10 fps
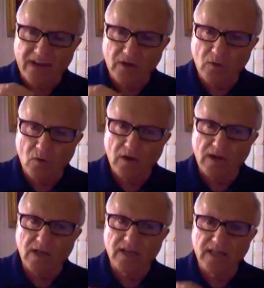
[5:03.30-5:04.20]

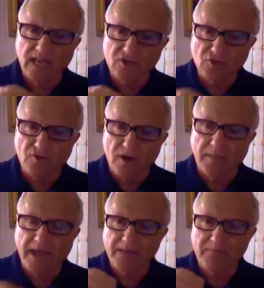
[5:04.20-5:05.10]
categorically that
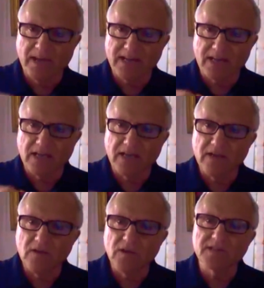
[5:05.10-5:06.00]
Trump had mental
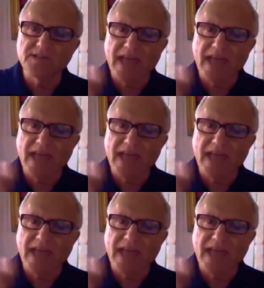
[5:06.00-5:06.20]
illness,